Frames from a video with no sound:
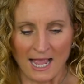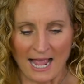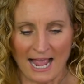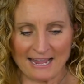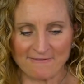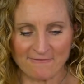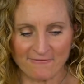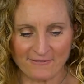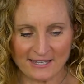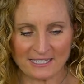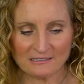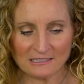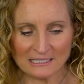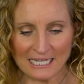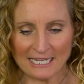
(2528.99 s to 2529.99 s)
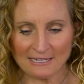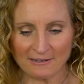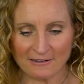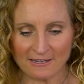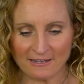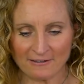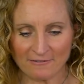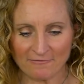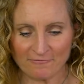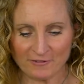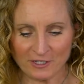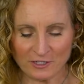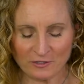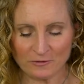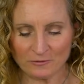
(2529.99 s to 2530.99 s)
I feel like for
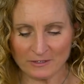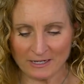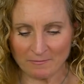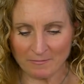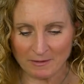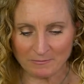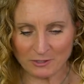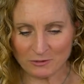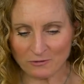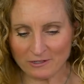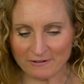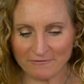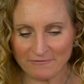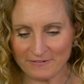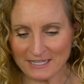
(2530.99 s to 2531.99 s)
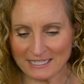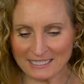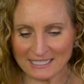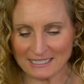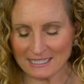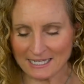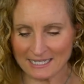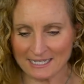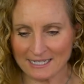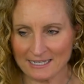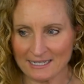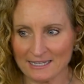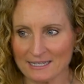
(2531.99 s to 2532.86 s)
you, and I'm sort of feeling like,